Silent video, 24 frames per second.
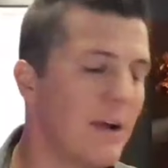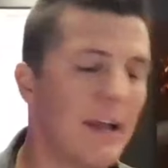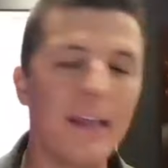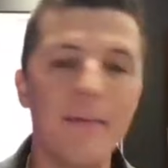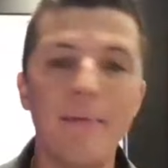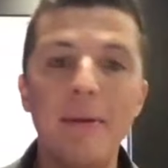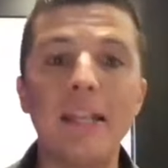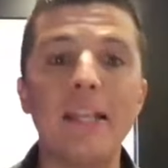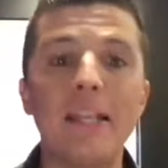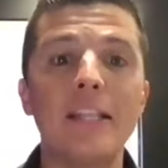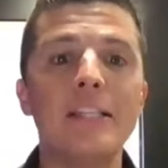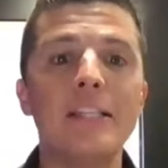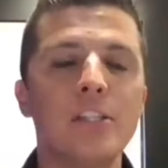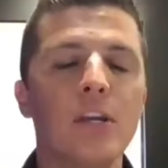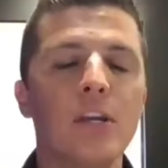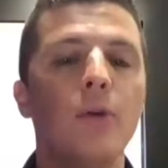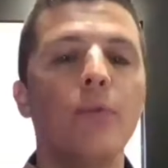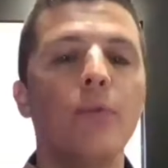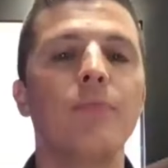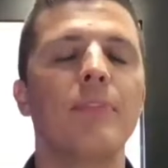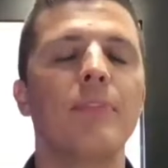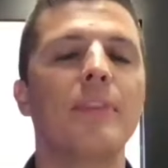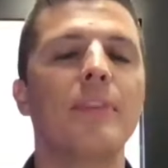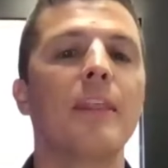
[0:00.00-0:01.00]
I mean,
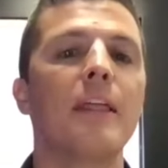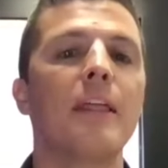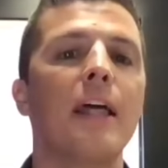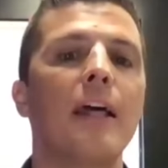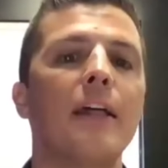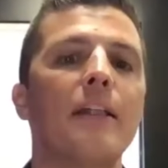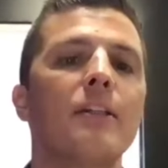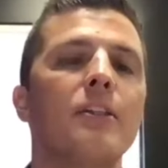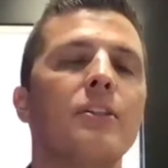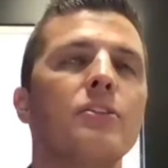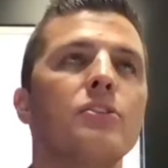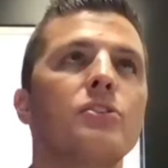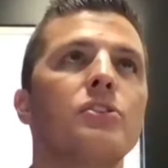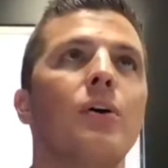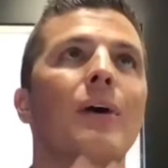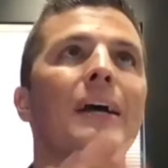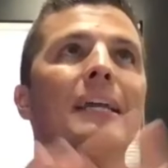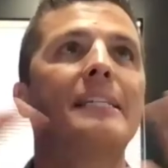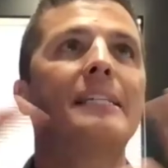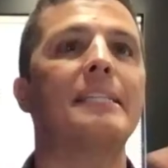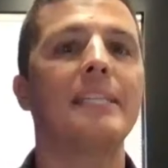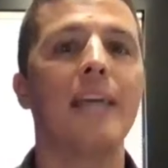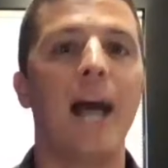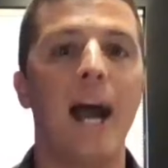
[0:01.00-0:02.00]
so
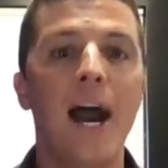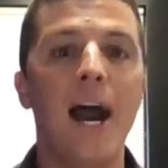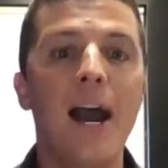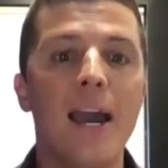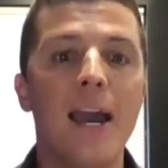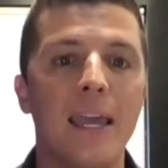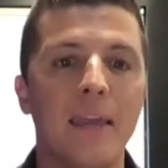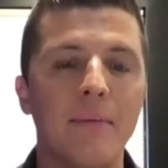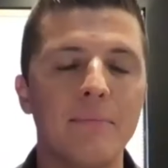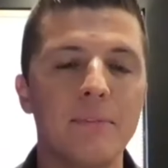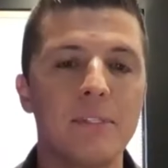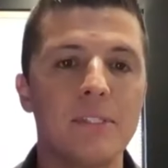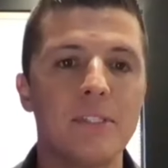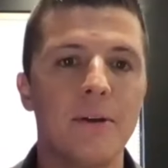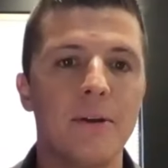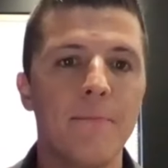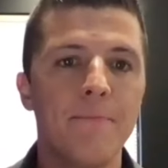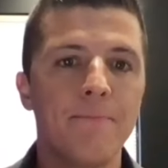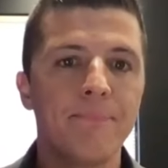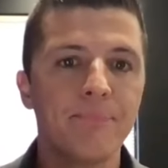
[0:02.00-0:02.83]
at times